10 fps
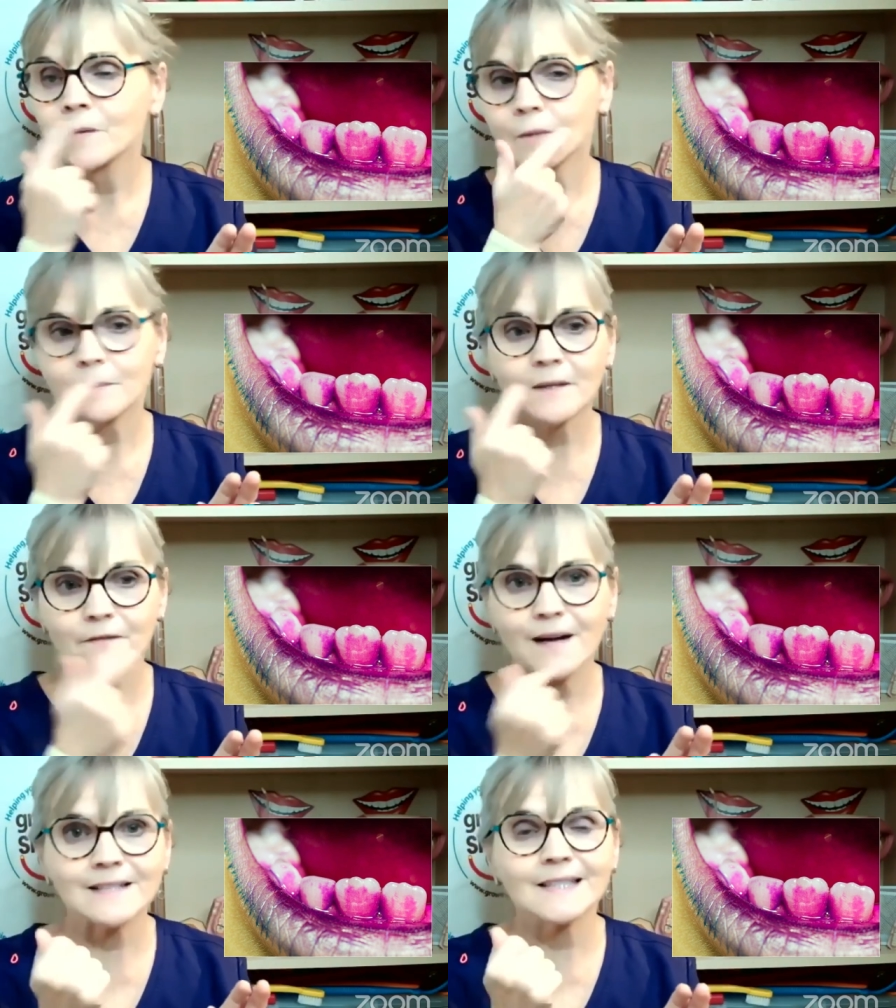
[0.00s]
Put a bit of
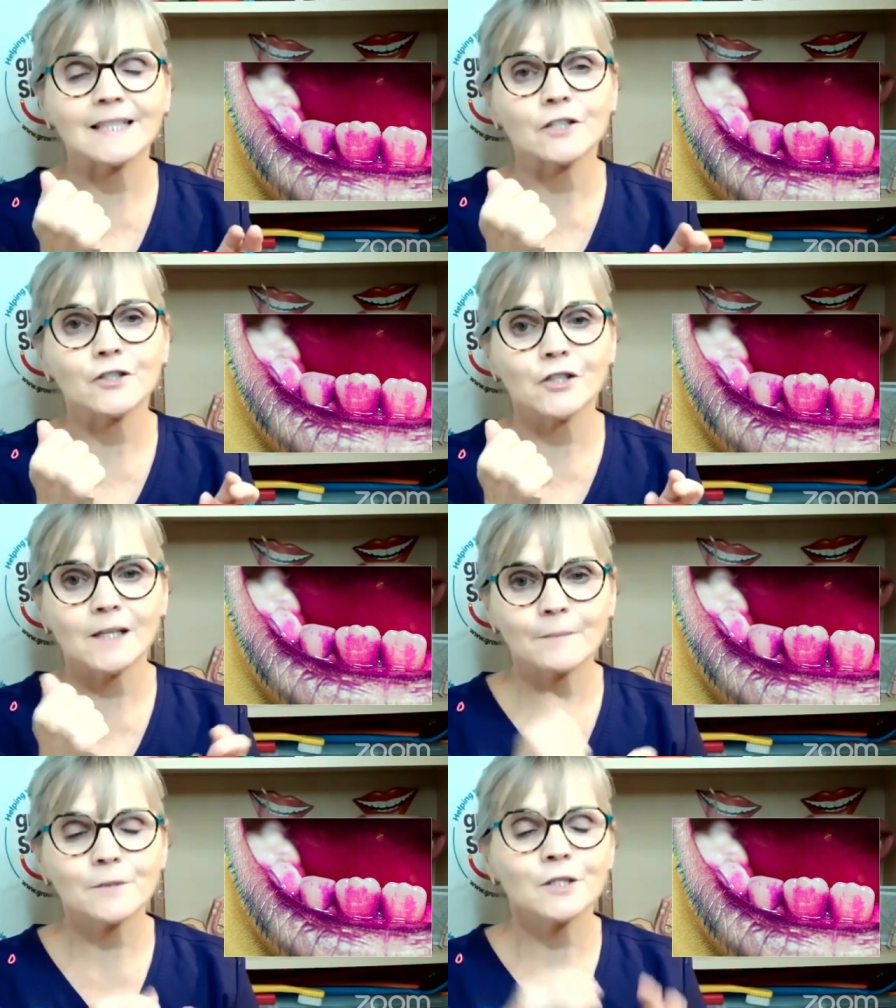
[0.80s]
Vaseline in your
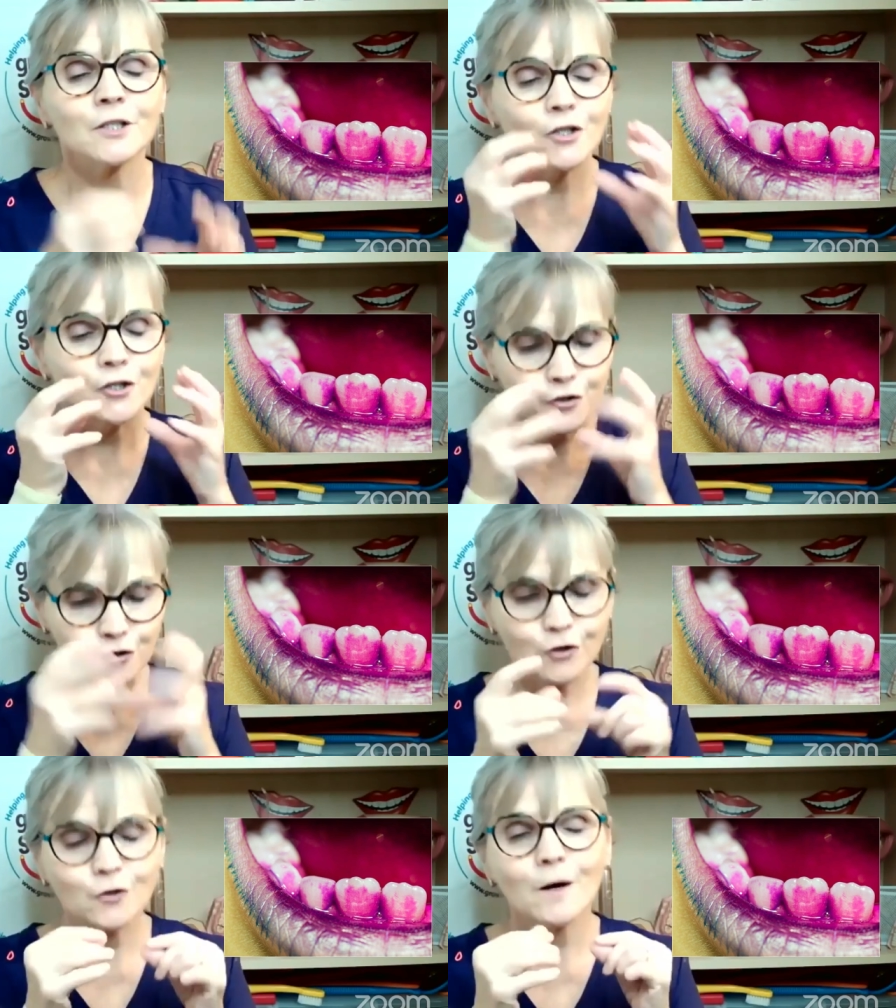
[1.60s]
lips,
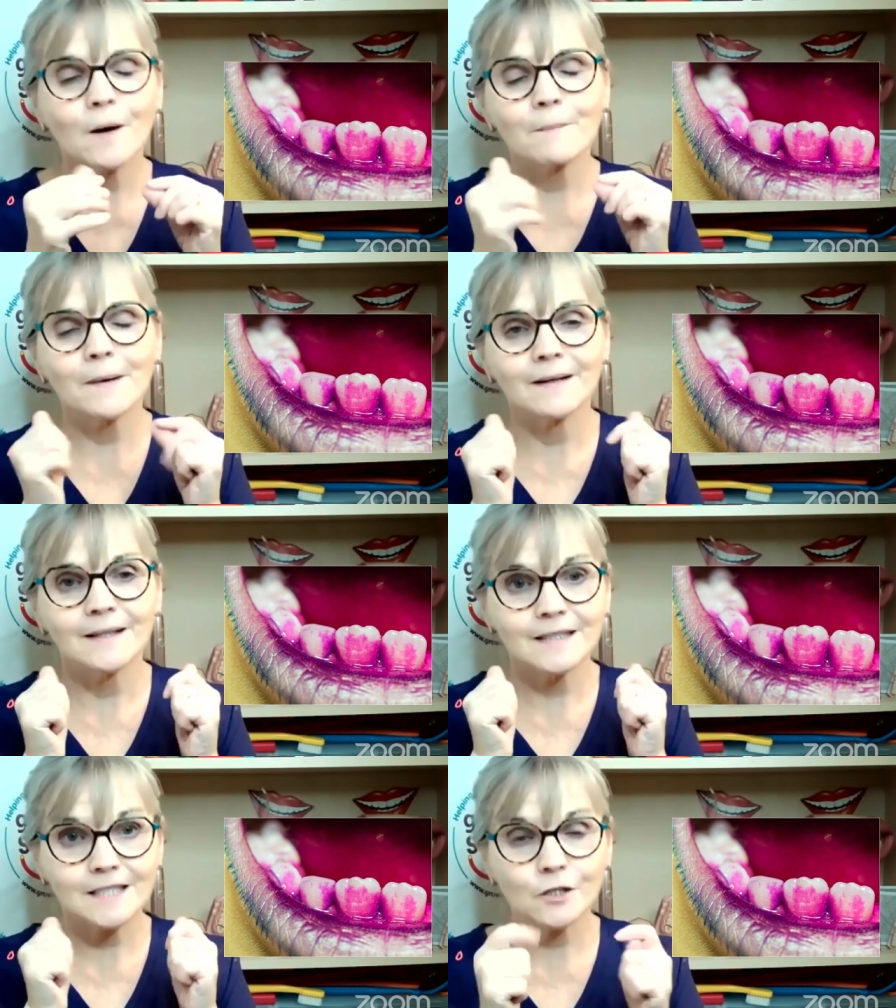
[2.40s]
chew up uh,
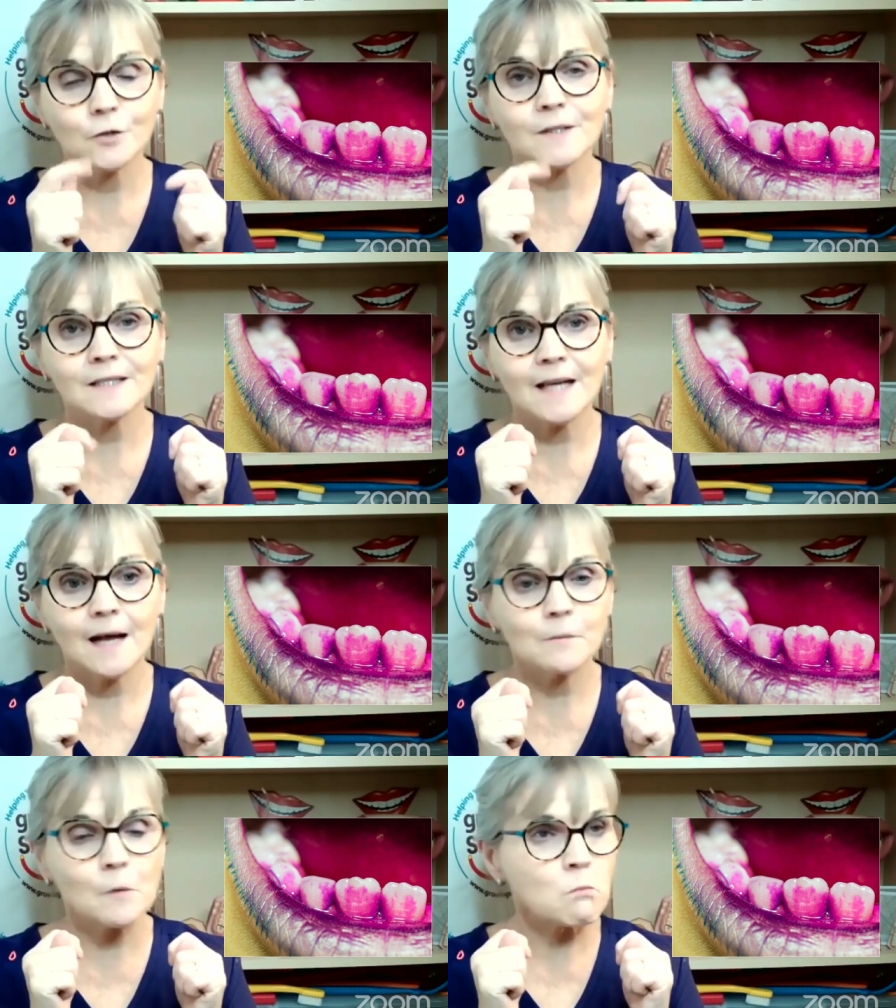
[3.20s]
a disclosing
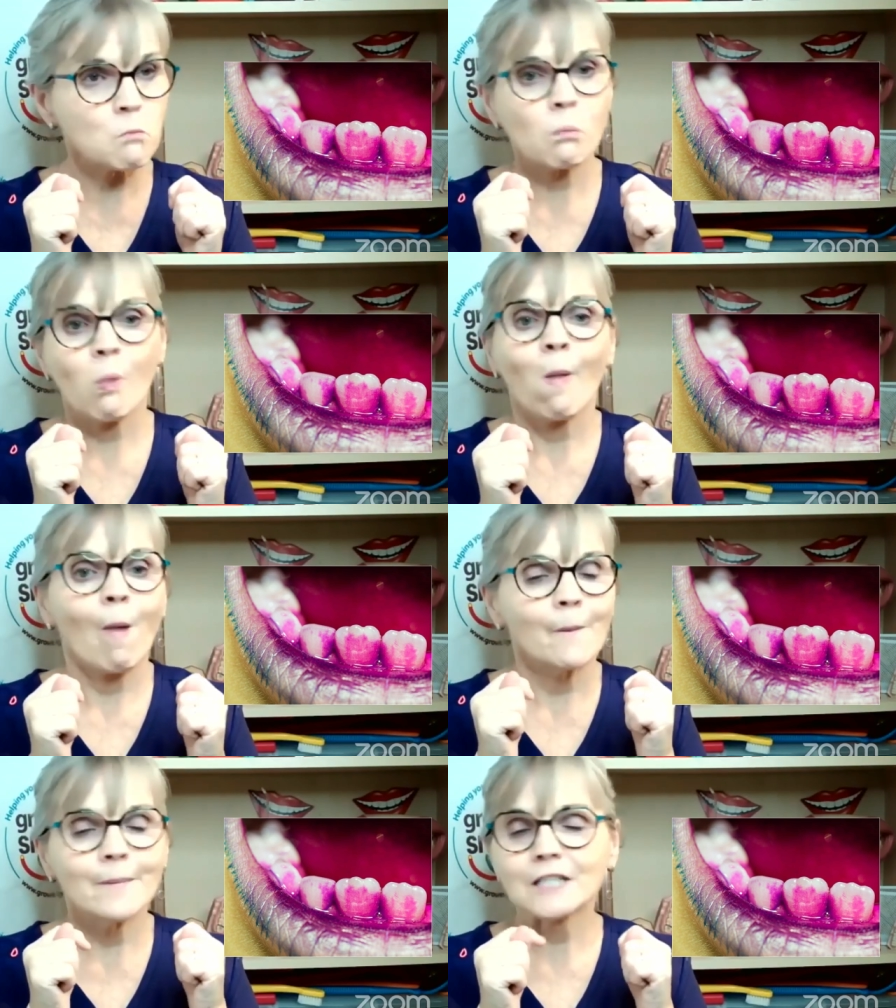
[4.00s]
tablet,
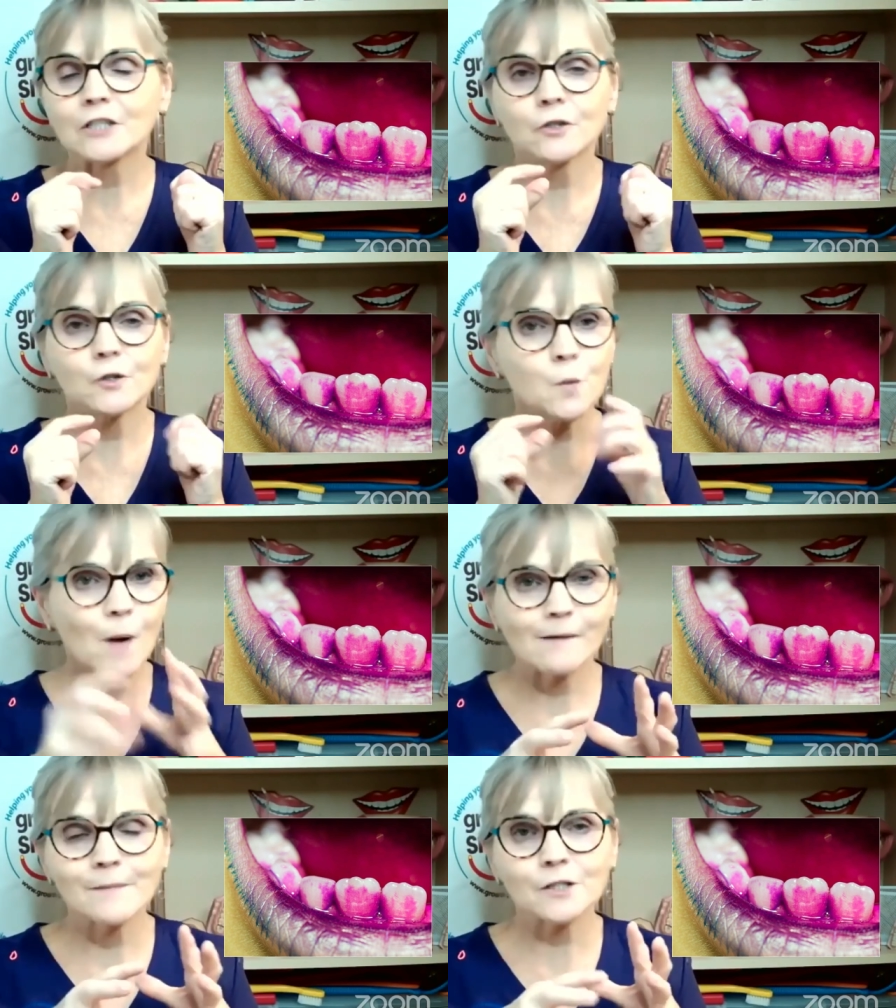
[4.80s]
make sure it's
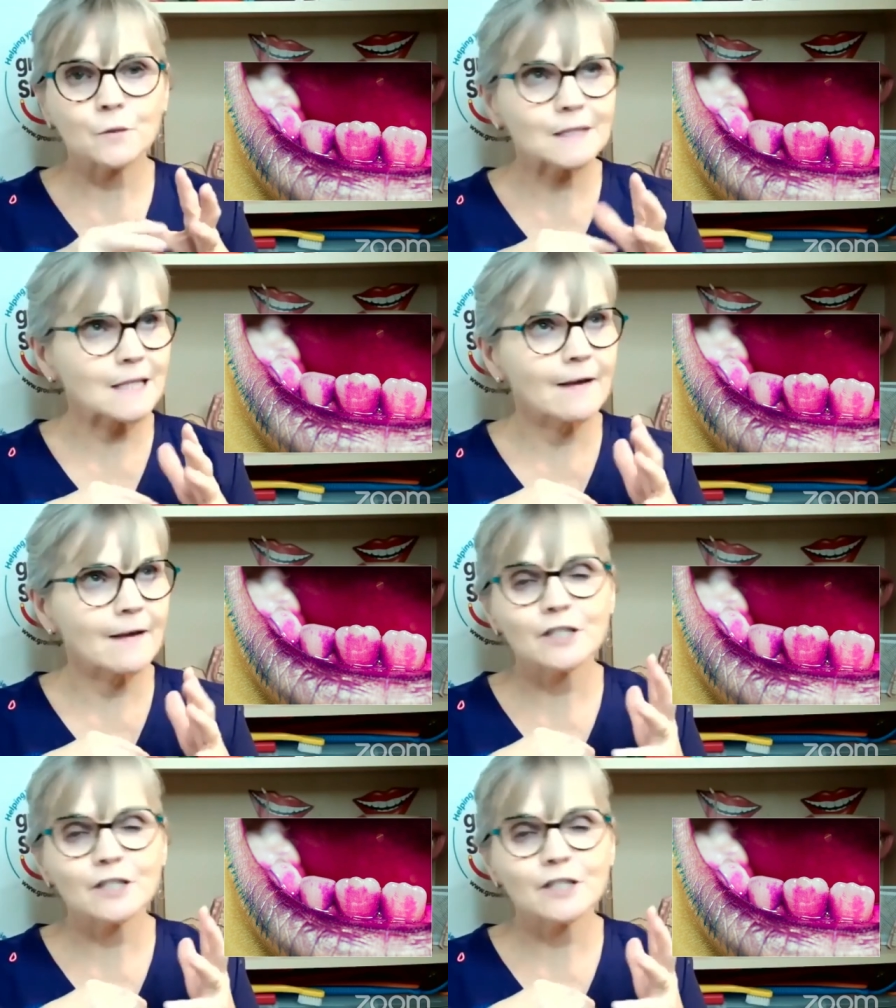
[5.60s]
well mixed with your saliva,